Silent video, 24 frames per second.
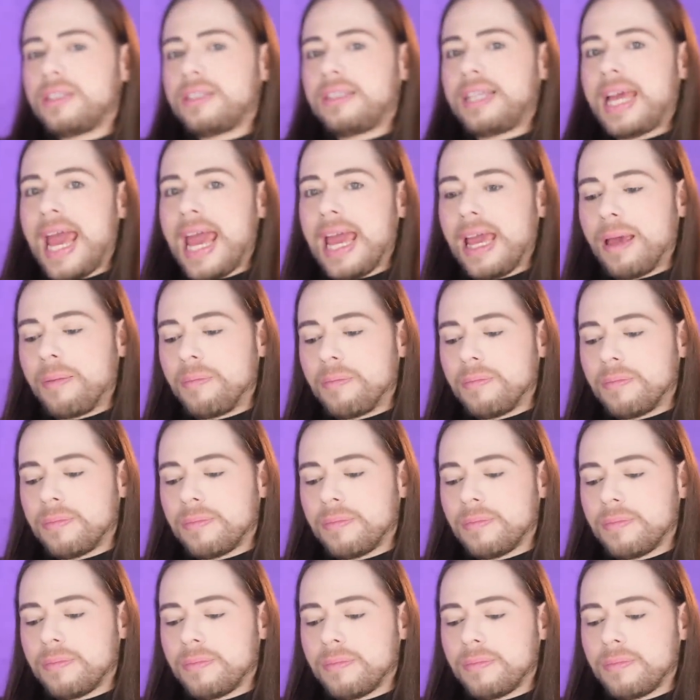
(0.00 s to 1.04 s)
tame.
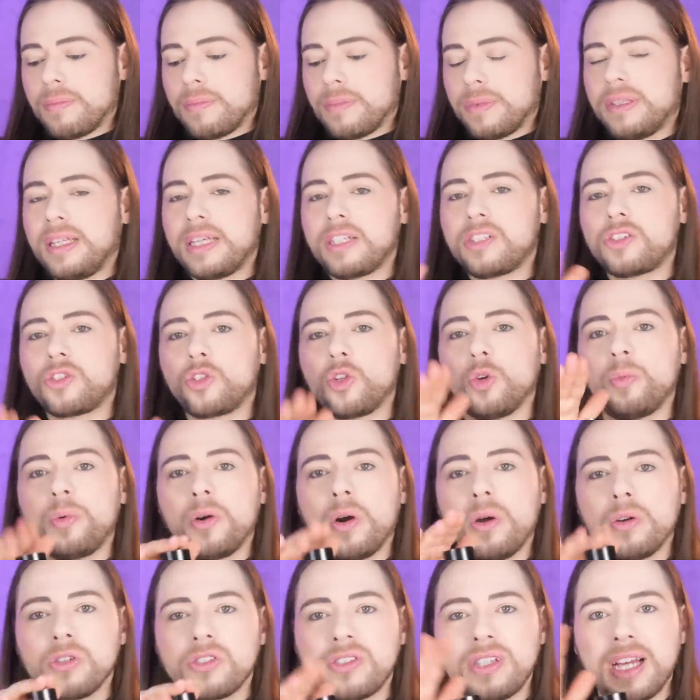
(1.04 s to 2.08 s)
This
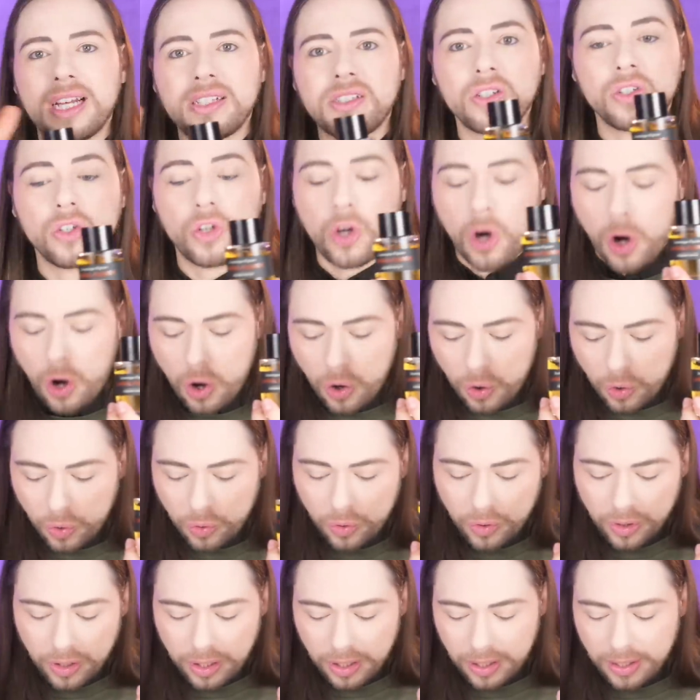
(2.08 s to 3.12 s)
tuberose doesn't
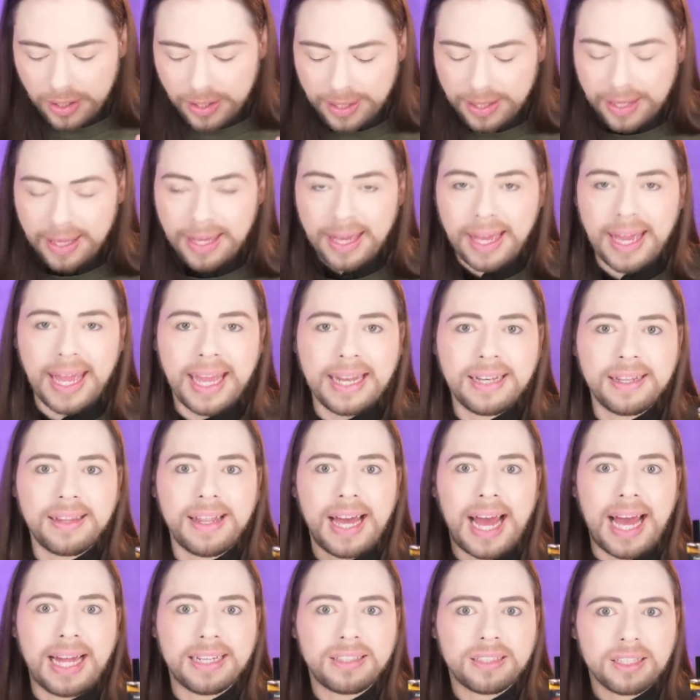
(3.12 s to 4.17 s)
go in
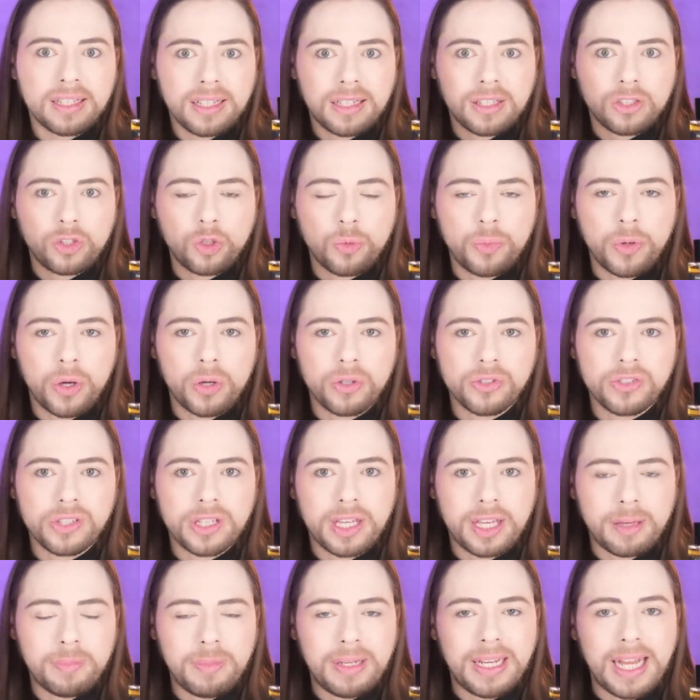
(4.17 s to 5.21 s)
that Tubéreuse
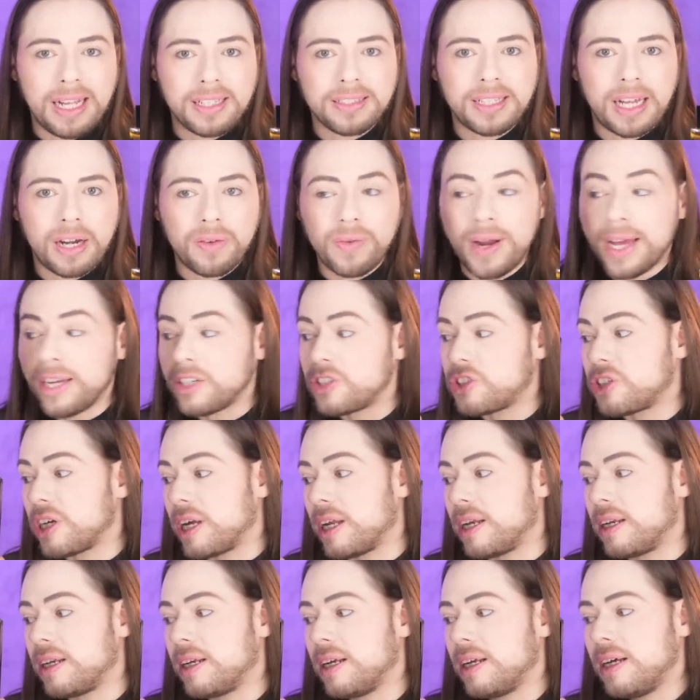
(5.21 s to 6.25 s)
Criminelle
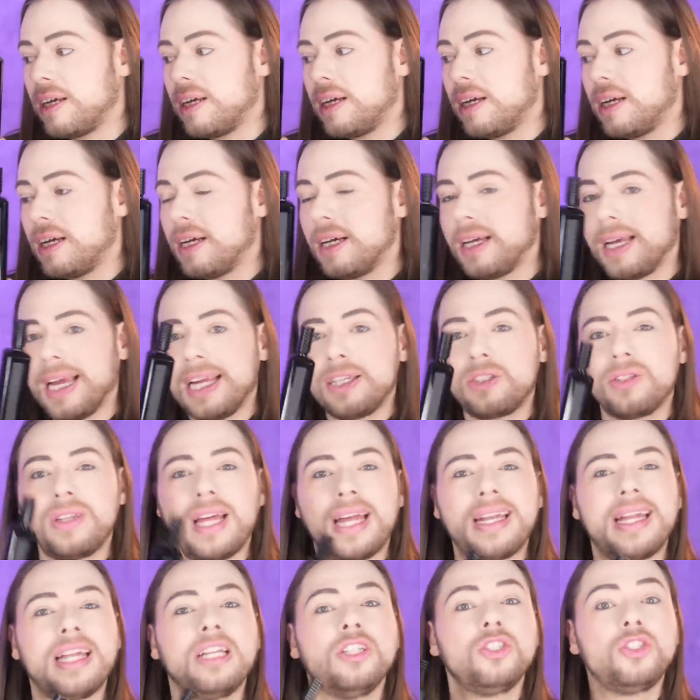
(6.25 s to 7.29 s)
direction, into
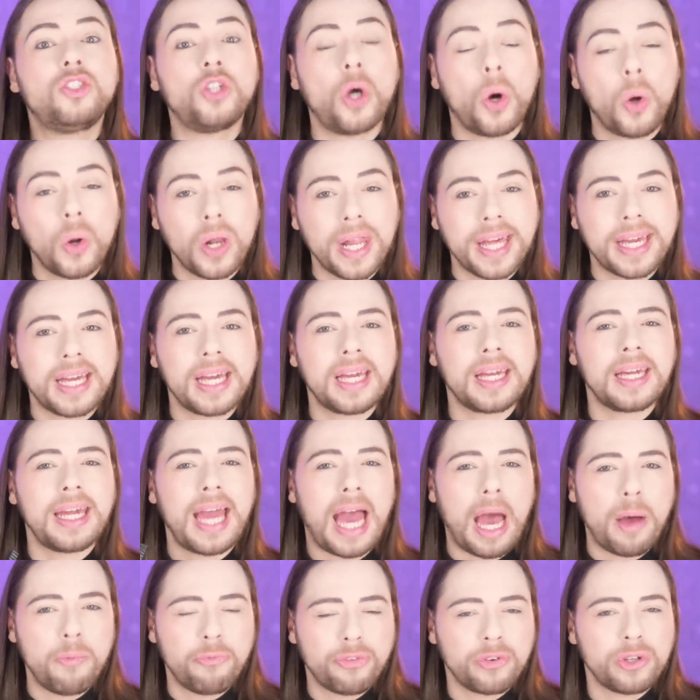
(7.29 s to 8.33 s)
that indolic
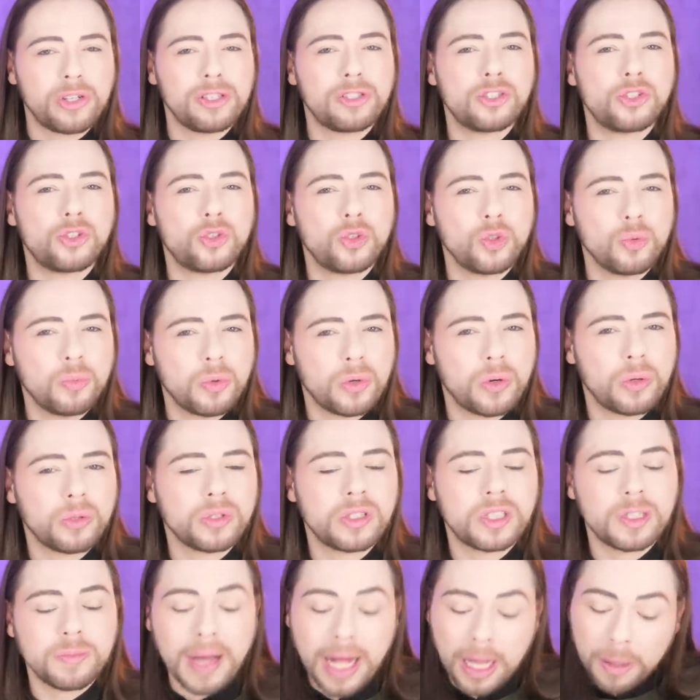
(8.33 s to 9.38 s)
camphorous
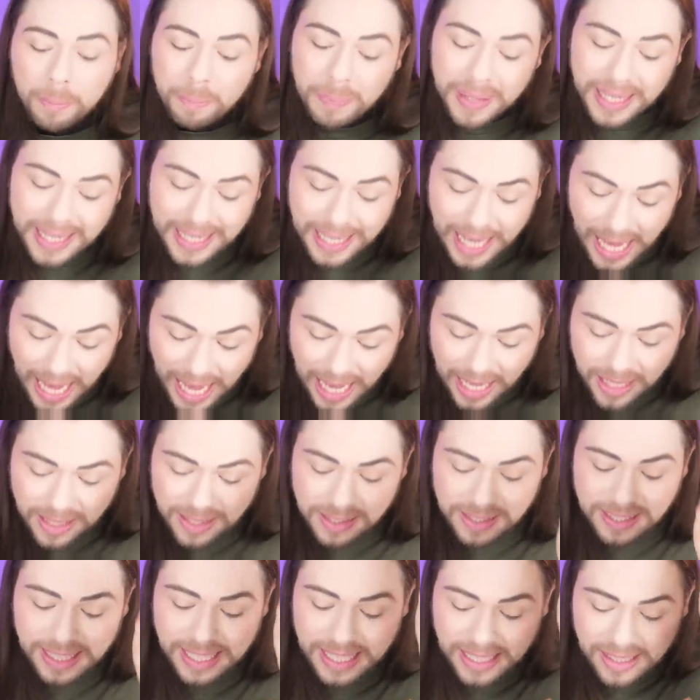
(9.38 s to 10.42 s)
tuberose smell,
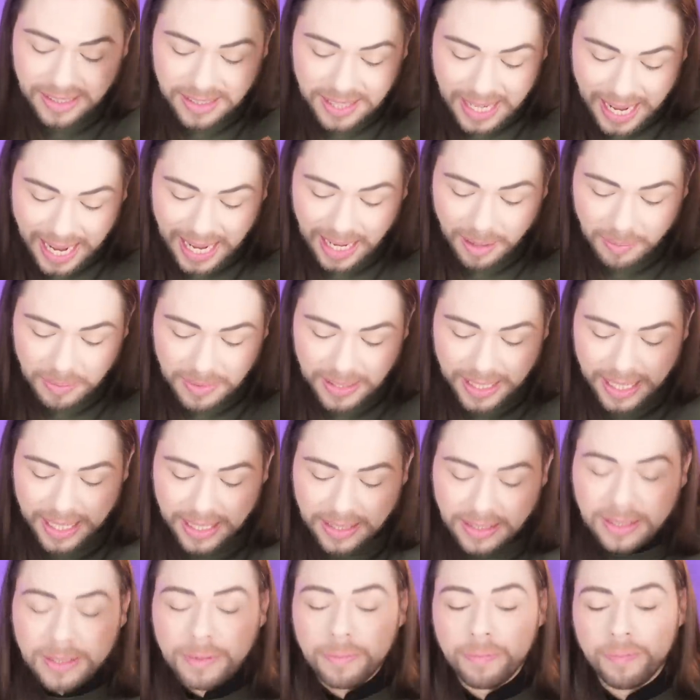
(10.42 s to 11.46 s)
because he tamed
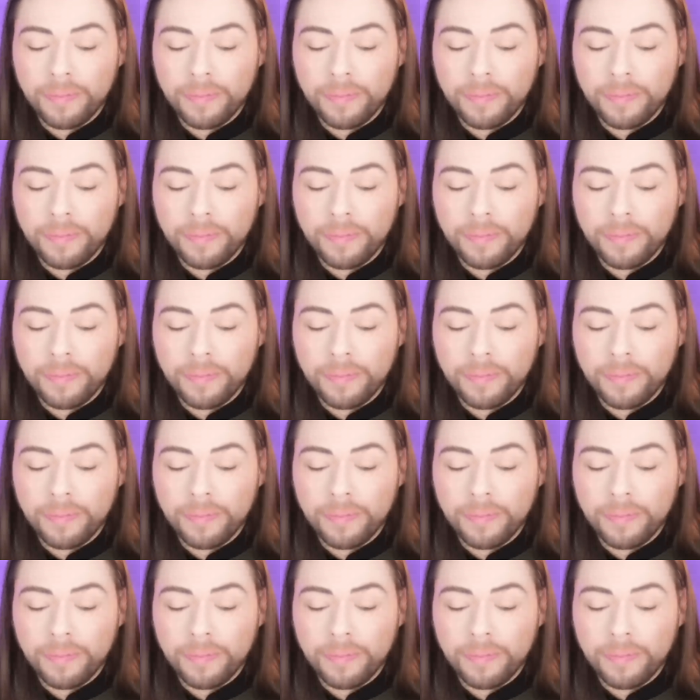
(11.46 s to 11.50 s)
it